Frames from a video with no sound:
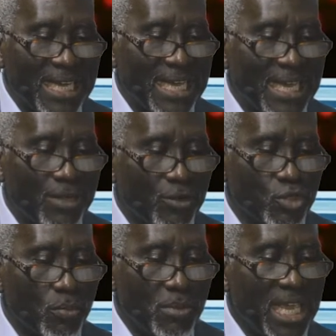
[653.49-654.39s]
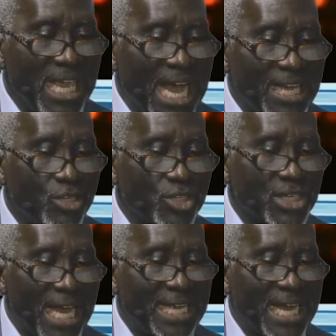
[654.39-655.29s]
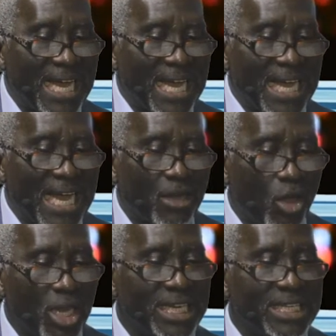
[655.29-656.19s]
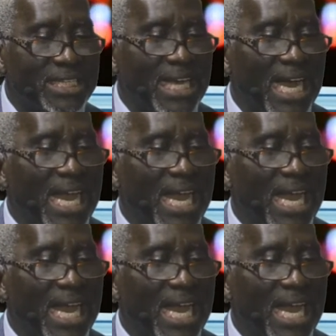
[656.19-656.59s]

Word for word: uh, to me I just I, I, I call it